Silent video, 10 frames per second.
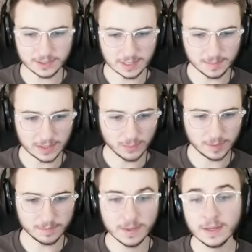or something
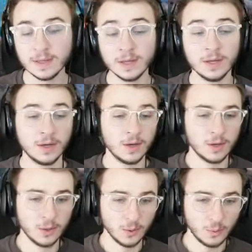when
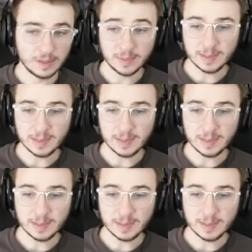when